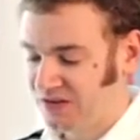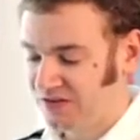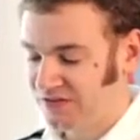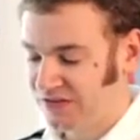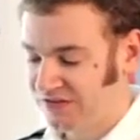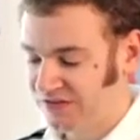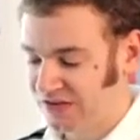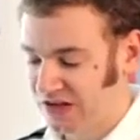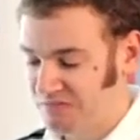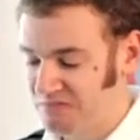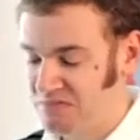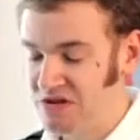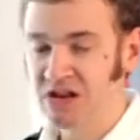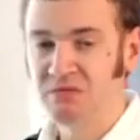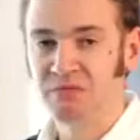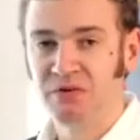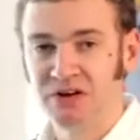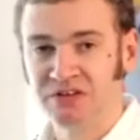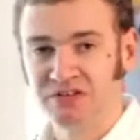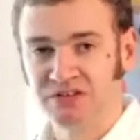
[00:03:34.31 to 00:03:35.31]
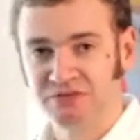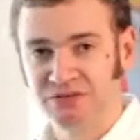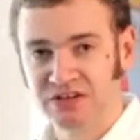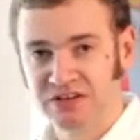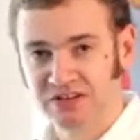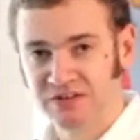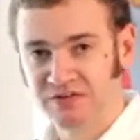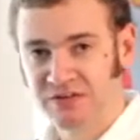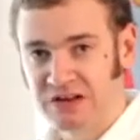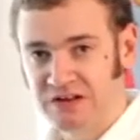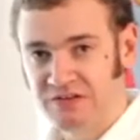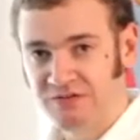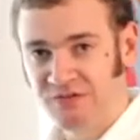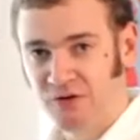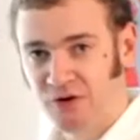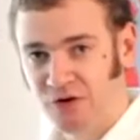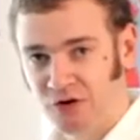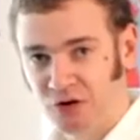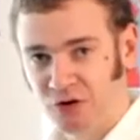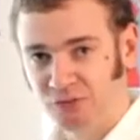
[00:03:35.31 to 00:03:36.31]
So it's going to minimise the risk of any
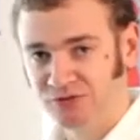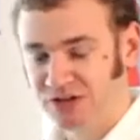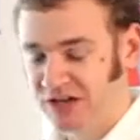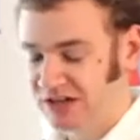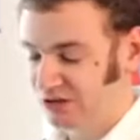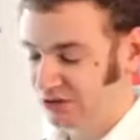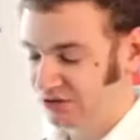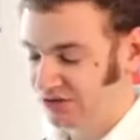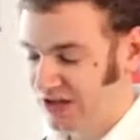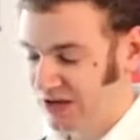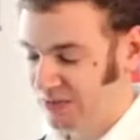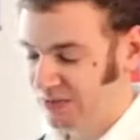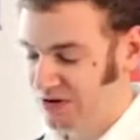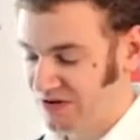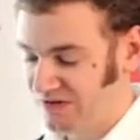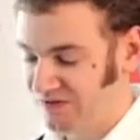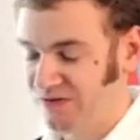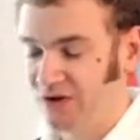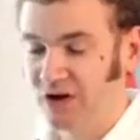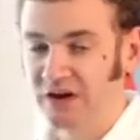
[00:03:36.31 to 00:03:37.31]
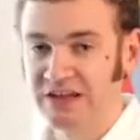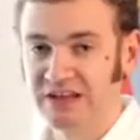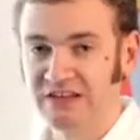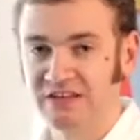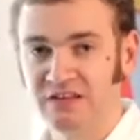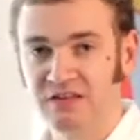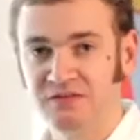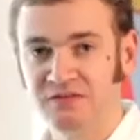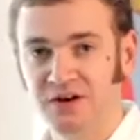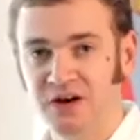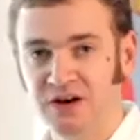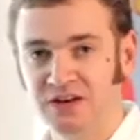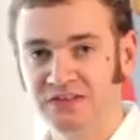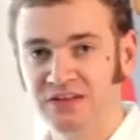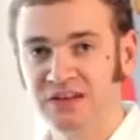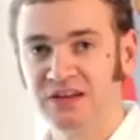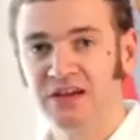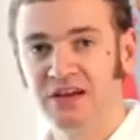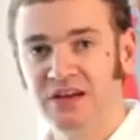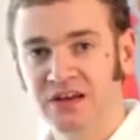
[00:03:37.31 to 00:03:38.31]
foreign object or debris flying into the
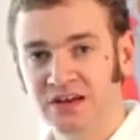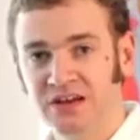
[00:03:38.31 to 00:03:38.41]
visor,